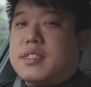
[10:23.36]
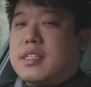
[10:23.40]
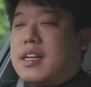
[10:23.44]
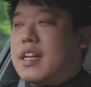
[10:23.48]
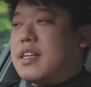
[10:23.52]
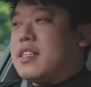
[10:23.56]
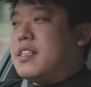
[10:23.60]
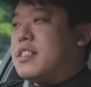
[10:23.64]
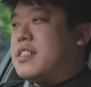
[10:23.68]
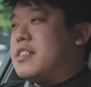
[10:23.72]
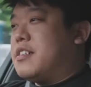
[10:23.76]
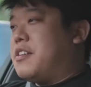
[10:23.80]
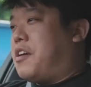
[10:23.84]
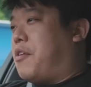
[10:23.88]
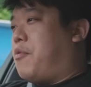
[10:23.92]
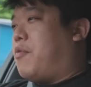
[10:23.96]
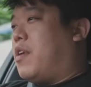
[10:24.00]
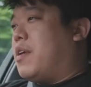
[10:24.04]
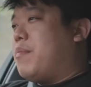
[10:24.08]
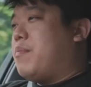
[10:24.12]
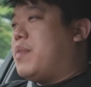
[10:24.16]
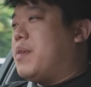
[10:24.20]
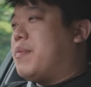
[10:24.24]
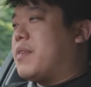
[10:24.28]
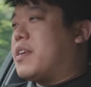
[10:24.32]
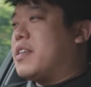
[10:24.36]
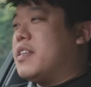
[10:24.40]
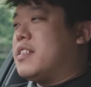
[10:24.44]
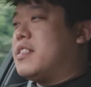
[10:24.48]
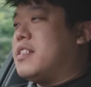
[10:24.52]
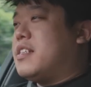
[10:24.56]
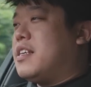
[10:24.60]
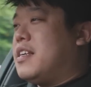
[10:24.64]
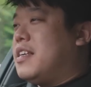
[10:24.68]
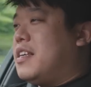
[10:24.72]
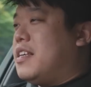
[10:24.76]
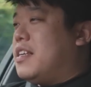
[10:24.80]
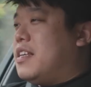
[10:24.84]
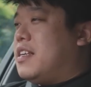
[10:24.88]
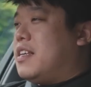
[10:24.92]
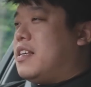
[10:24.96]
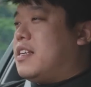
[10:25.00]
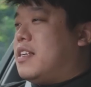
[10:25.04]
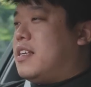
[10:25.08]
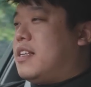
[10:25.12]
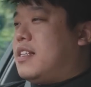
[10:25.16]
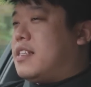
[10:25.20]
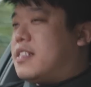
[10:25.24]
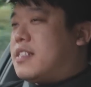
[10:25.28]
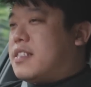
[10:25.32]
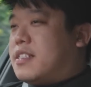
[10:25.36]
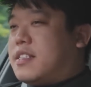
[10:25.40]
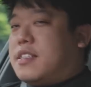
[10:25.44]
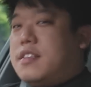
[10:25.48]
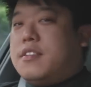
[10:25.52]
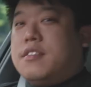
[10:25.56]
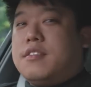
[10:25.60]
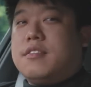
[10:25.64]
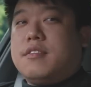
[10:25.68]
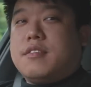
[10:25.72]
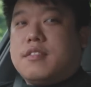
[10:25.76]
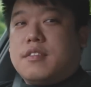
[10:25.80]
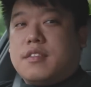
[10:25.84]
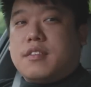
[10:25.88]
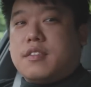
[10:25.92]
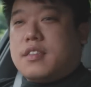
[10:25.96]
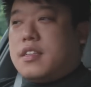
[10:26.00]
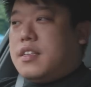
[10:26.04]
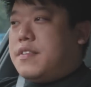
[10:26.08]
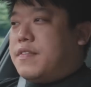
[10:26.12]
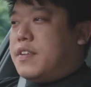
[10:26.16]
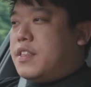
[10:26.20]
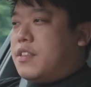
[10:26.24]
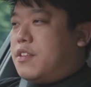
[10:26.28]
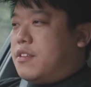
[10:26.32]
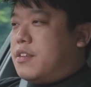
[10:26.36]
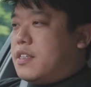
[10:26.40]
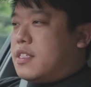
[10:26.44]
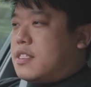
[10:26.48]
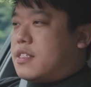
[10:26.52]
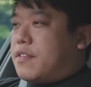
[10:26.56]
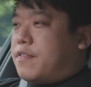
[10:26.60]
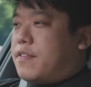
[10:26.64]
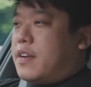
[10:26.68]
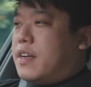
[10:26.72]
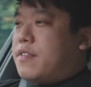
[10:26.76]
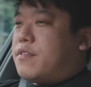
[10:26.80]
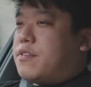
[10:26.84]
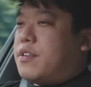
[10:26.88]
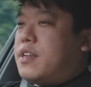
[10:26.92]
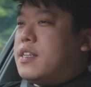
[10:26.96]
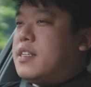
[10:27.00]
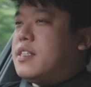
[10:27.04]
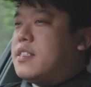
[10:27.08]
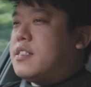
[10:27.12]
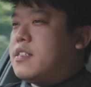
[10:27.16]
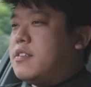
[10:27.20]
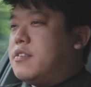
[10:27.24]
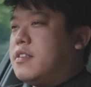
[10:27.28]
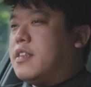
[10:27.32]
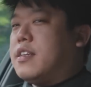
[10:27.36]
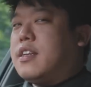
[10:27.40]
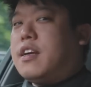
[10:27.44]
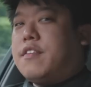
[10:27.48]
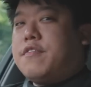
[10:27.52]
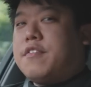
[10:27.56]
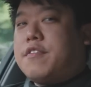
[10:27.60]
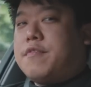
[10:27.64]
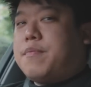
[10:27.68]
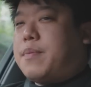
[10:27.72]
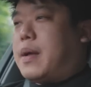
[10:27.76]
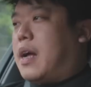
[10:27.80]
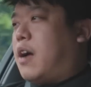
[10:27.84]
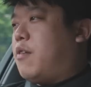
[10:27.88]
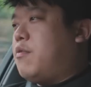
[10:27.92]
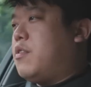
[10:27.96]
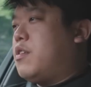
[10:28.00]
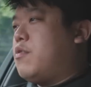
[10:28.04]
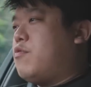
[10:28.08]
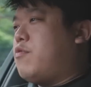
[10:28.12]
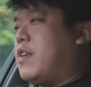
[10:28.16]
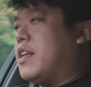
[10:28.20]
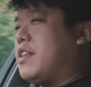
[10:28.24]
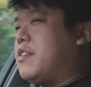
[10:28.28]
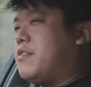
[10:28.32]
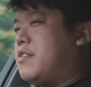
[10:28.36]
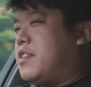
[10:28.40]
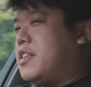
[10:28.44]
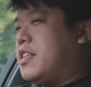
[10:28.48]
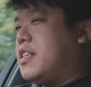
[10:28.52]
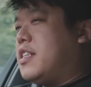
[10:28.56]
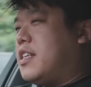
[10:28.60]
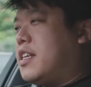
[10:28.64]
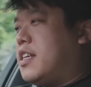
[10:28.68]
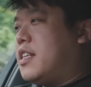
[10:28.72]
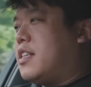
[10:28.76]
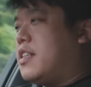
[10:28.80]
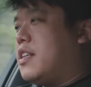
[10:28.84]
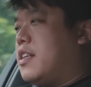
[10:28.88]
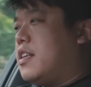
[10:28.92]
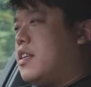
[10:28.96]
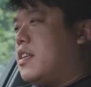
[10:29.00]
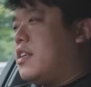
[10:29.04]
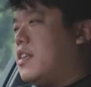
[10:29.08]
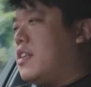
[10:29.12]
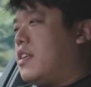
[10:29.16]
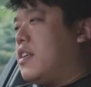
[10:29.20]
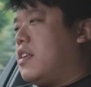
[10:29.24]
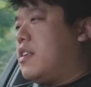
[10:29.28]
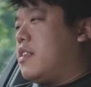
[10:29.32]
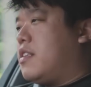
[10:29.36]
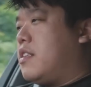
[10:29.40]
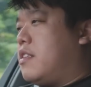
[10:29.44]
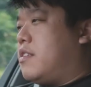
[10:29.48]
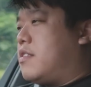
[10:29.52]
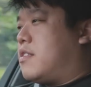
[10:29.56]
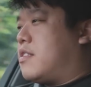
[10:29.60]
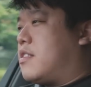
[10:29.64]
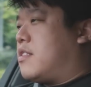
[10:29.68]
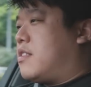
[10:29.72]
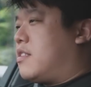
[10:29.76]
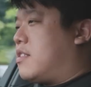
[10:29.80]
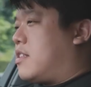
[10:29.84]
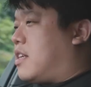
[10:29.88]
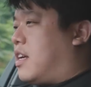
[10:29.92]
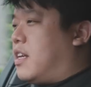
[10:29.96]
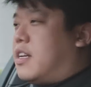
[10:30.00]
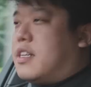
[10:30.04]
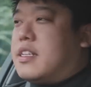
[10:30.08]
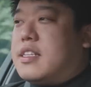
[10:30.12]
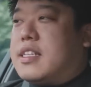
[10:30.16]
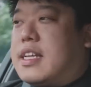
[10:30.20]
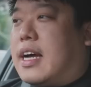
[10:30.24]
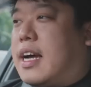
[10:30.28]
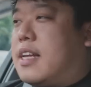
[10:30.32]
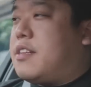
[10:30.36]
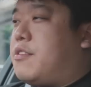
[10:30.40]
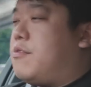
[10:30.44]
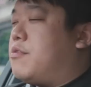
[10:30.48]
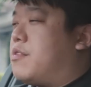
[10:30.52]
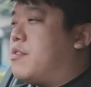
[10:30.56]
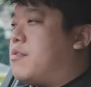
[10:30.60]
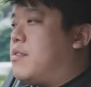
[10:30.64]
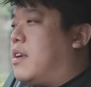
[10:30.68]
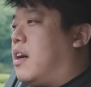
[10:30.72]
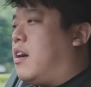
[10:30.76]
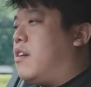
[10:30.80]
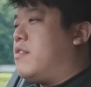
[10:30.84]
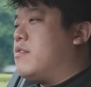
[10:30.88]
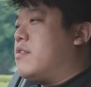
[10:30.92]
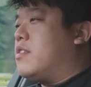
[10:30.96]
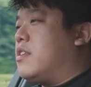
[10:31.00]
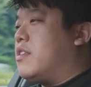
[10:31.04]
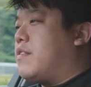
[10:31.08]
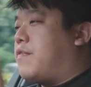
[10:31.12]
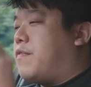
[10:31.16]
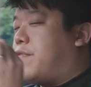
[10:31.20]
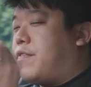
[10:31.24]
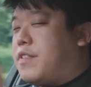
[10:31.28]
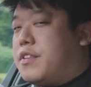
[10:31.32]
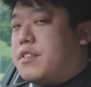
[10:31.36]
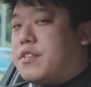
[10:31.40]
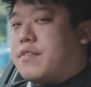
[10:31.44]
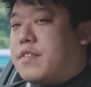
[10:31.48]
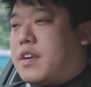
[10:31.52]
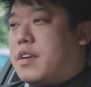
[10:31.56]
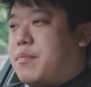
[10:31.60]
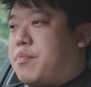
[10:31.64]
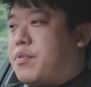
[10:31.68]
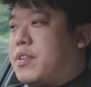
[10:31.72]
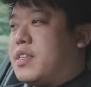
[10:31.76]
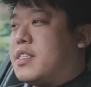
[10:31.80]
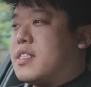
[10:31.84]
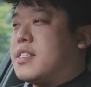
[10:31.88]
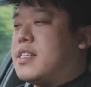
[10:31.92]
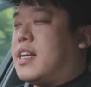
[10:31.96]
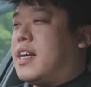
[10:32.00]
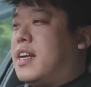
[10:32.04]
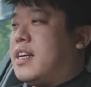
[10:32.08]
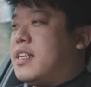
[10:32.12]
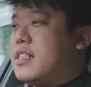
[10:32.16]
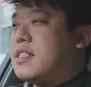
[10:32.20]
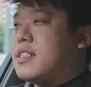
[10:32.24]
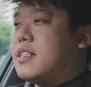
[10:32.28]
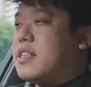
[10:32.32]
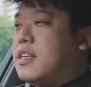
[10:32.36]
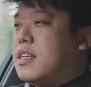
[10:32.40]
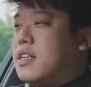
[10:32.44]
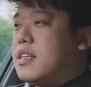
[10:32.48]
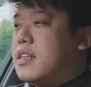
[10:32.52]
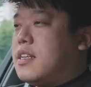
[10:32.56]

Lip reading: to be sluggish. Not one bit, because it's still, even though it's a 520, it's still enough of power when you need it. It kind of dart you around. It feels very precise,